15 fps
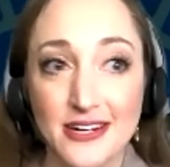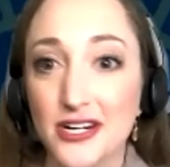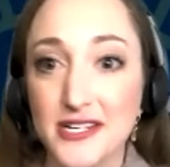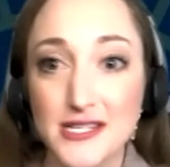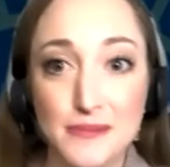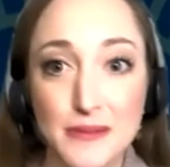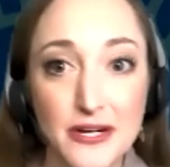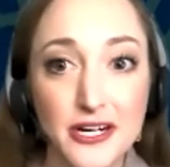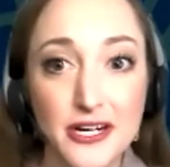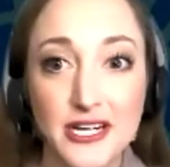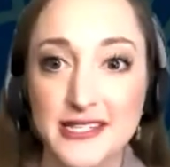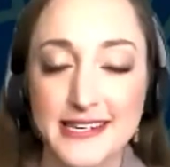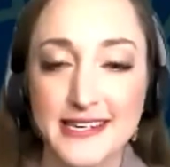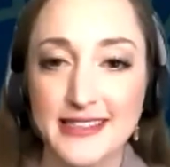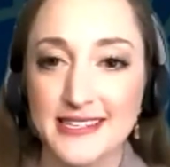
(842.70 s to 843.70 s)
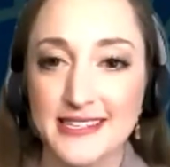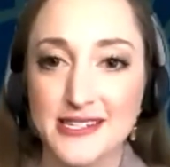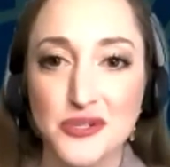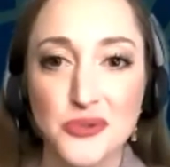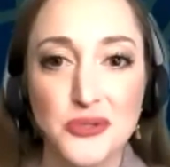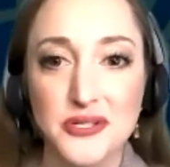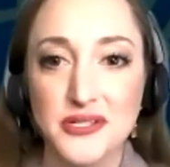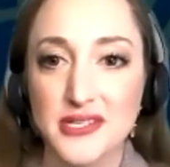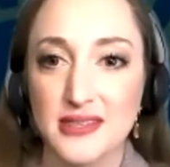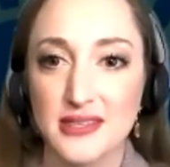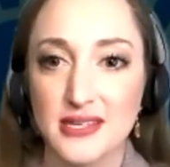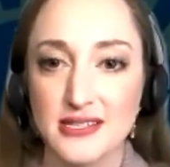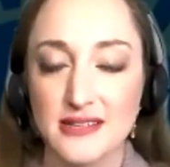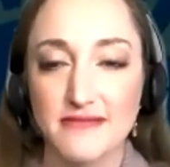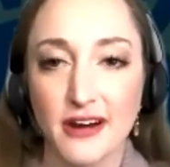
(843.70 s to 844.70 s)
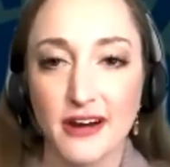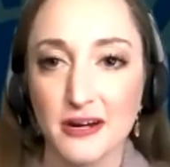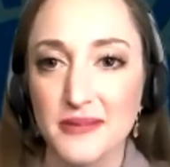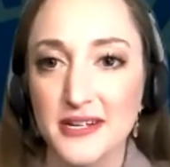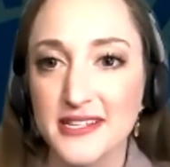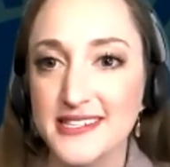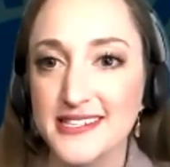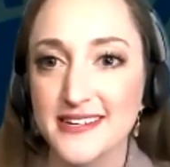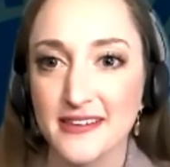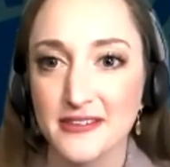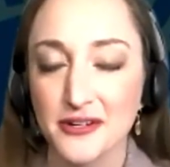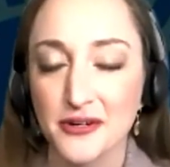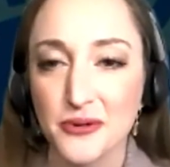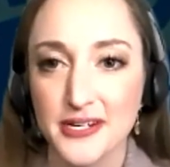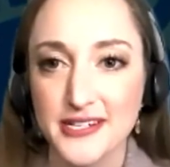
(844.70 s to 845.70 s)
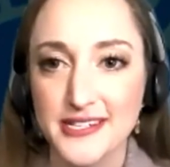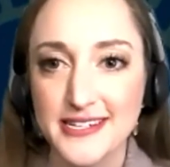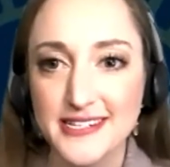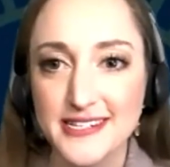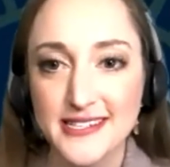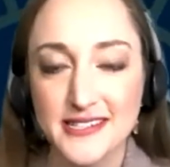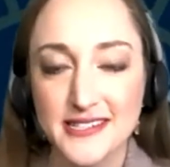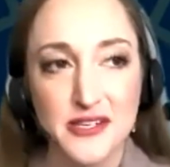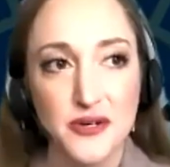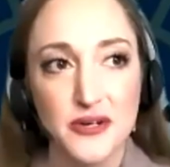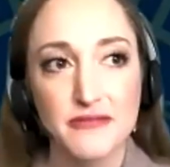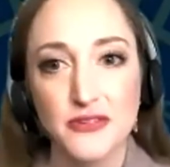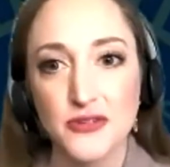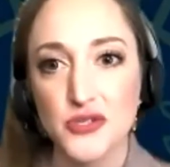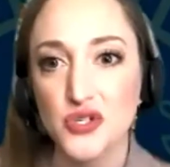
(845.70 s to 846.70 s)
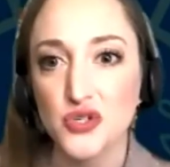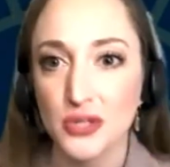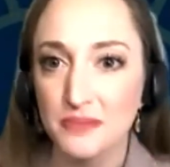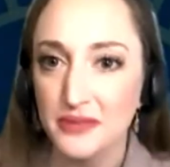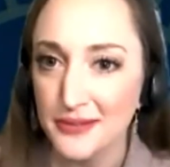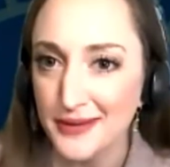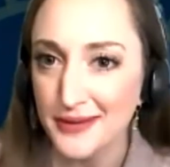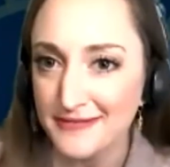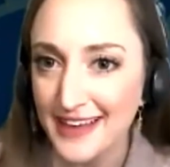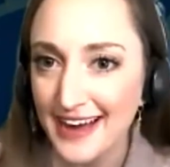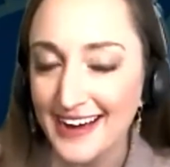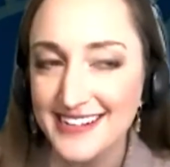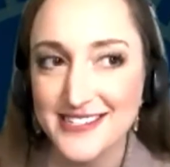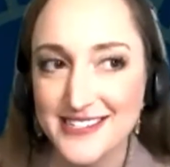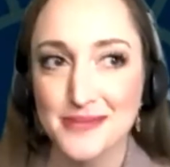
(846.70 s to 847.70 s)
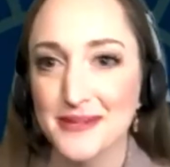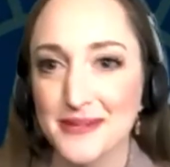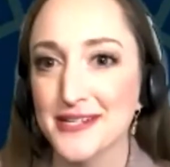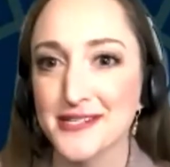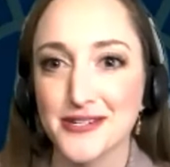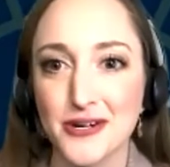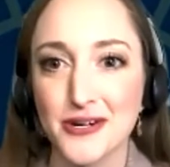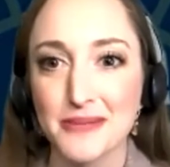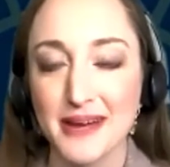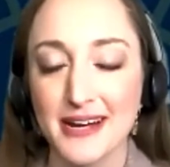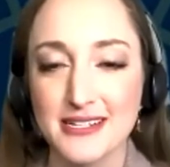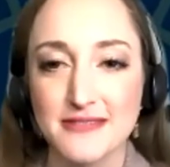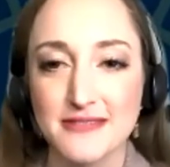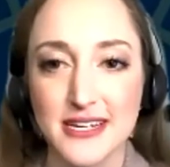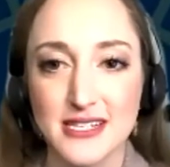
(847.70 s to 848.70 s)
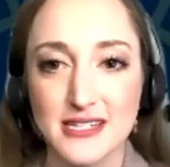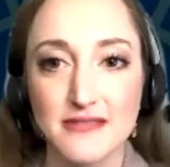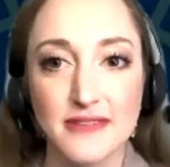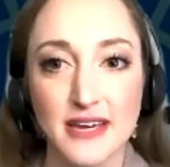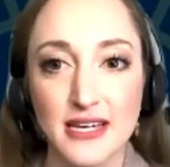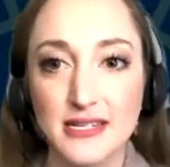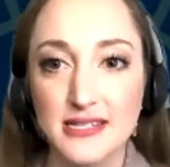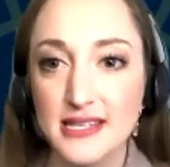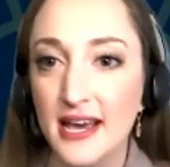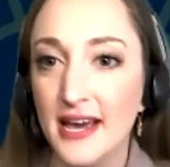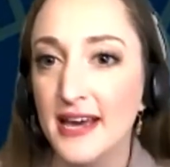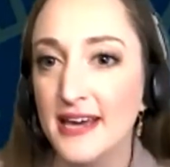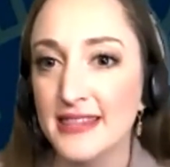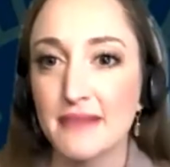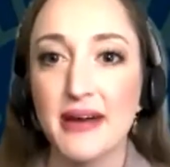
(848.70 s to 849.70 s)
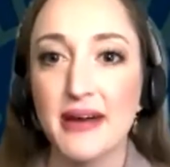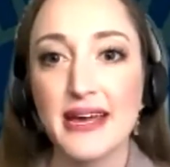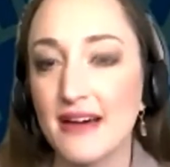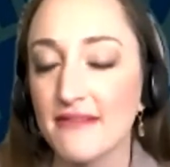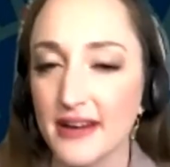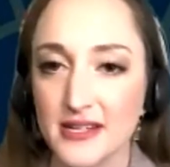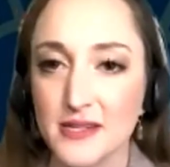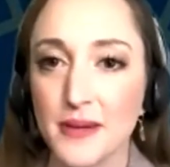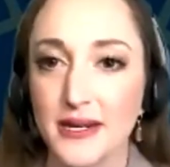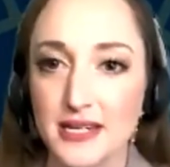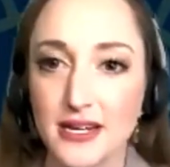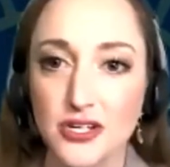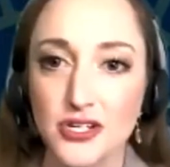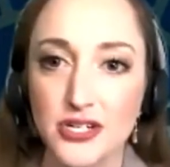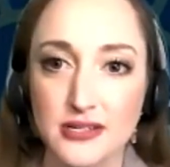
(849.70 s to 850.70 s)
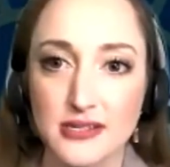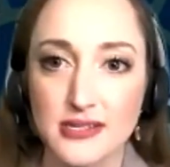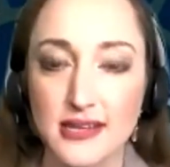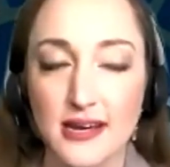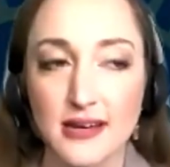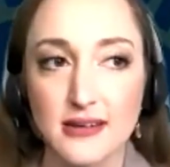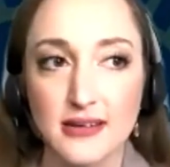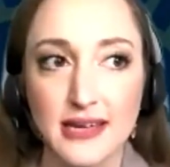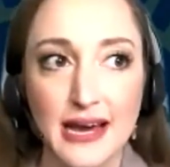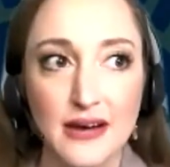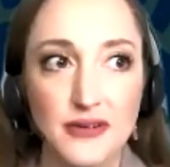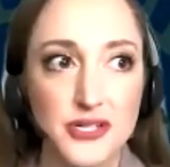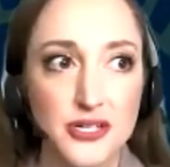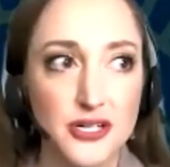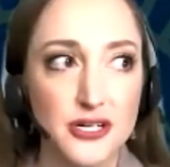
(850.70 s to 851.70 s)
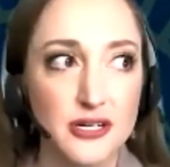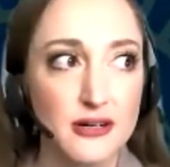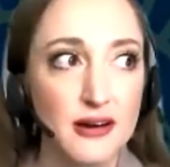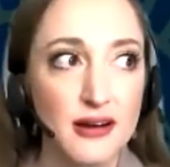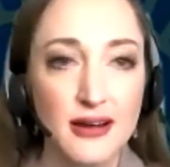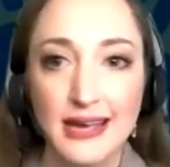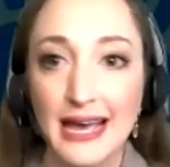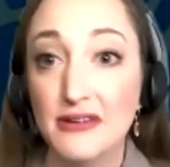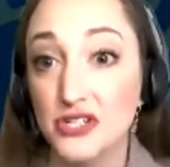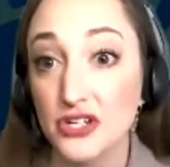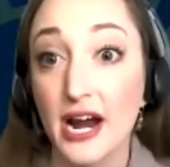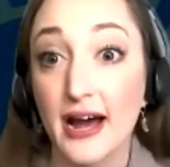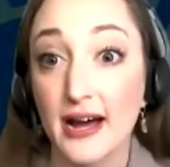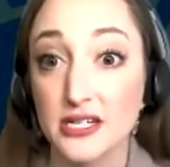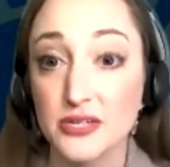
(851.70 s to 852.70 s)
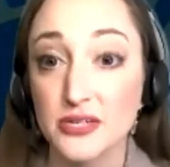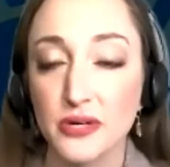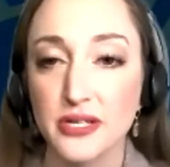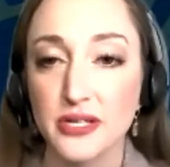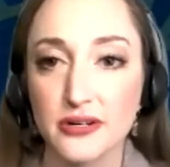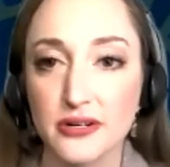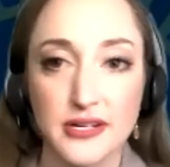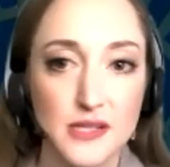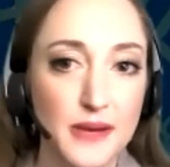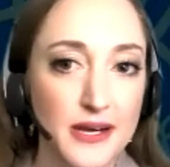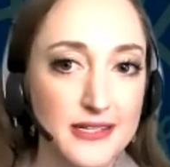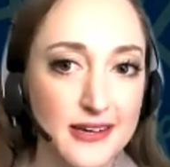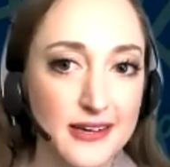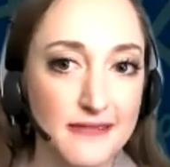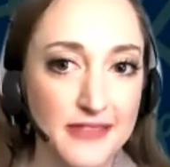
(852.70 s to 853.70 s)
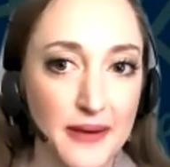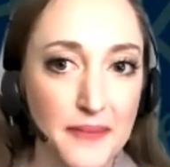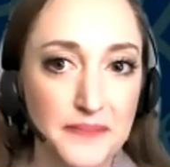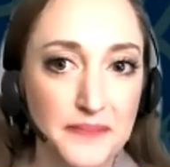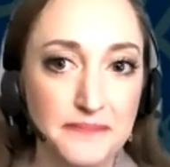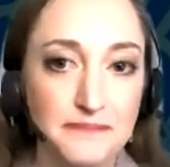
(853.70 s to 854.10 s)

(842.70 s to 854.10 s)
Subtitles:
experiencing these tools and these environments in other courses. And so if you strip them of that, just because you're going back to face-to-face, they might have expectations that counteract what you're expecting of them.